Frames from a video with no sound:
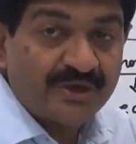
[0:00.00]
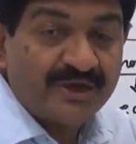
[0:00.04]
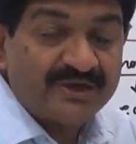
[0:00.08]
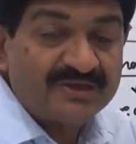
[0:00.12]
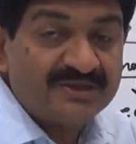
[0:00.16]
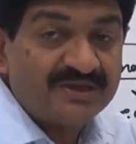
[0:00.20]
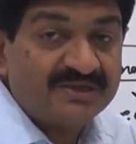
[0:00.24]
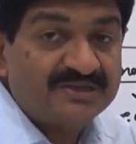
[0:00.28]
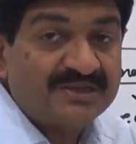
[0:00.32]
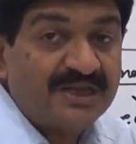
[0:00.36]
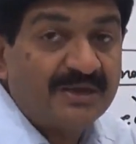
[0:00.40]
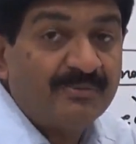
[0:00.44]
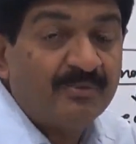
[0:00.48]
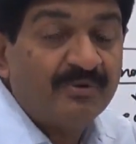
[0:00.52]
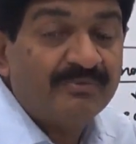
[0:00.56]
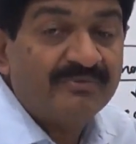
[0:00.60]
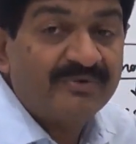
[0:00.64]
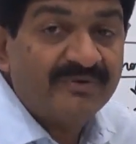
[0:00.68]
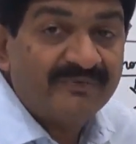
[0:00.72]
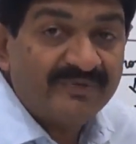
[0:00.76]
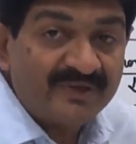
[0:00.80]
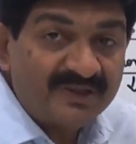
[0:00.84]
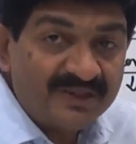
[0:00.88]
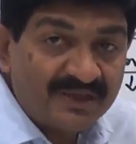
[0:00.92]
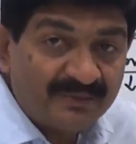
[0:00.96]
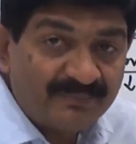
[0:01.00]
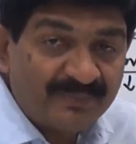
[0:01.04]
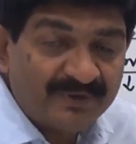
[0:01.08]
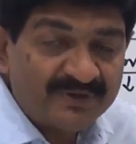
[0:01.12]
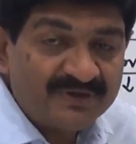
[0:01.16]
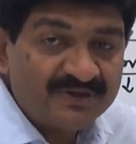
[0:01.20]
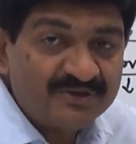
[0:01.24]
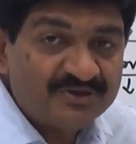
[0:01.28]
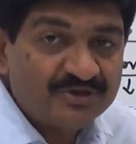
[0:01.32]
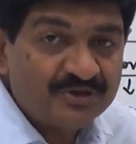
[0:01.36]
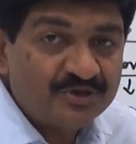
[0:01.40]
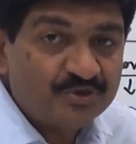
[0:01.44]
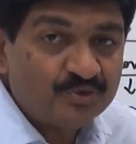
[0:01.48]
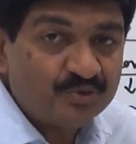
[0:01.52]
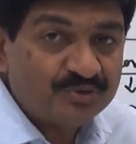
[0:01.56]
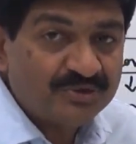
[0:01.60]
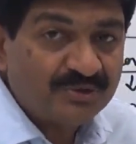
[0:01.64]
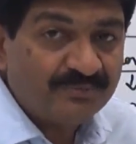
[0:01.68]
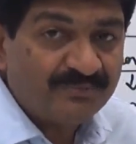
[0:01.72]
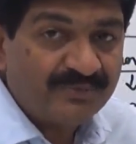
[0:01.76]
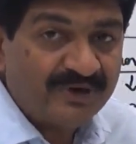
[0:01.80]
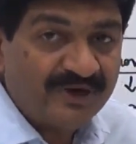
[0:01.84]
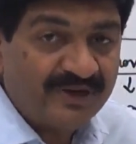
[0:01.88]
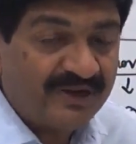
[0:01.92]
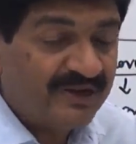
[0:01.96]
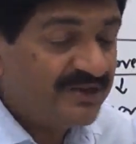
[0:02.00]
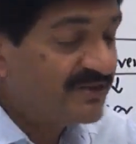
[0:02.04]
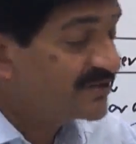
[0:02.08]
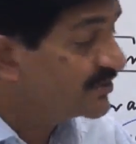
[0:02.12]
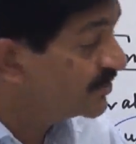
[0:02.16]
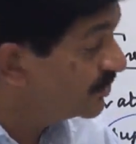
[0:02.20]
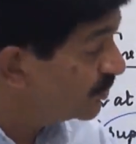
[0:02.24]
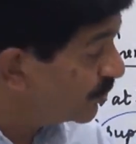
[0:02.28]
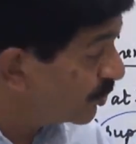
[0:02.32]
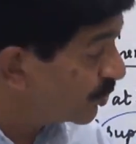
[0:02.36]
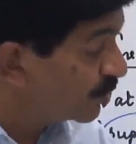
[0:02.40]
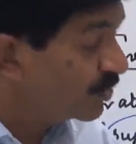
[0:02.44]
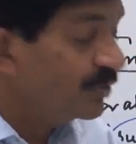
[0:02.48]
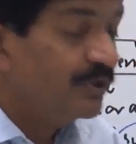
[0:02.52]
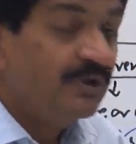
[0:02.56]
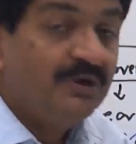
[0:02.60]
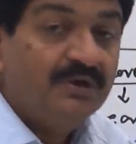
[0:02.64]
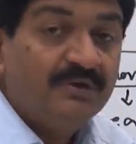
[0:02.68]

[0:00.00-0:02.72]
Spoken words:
at the time of giving the possession to somebody else. No.